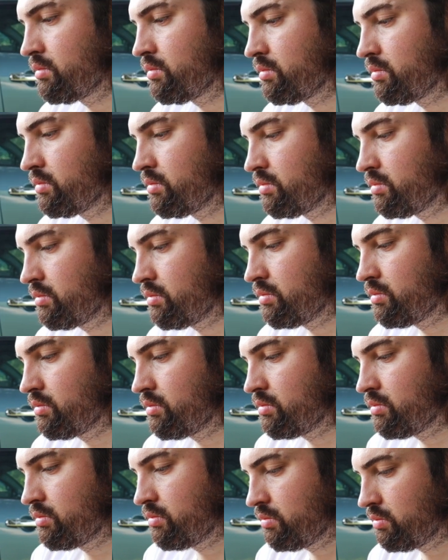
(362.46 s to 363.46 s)

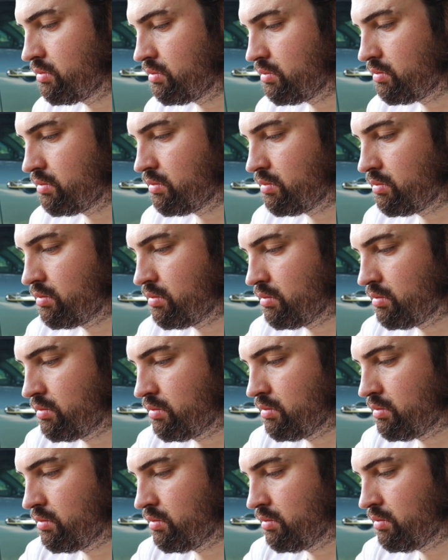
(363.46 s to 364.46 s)

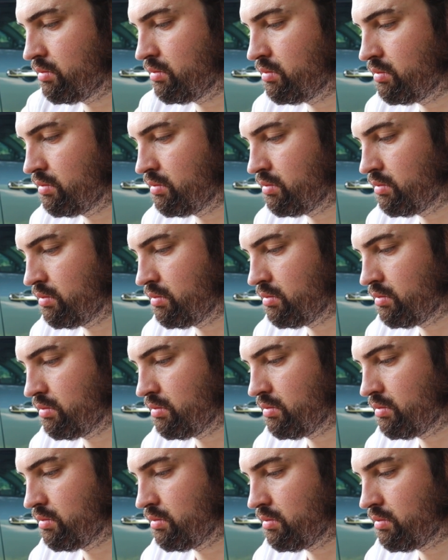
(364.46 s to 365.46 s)

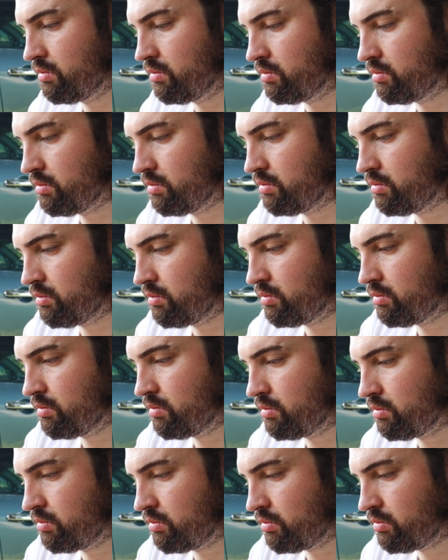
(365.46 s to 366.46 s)

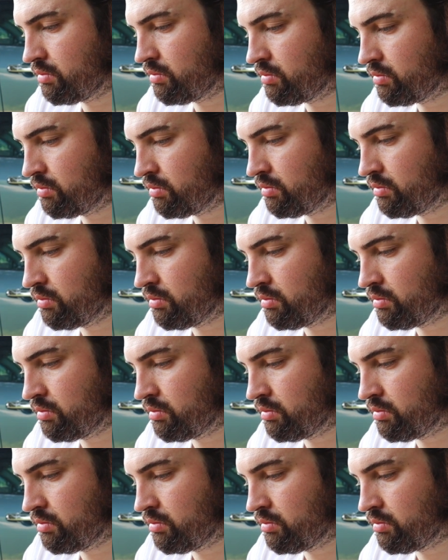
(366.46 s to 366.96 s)
(no one is talking)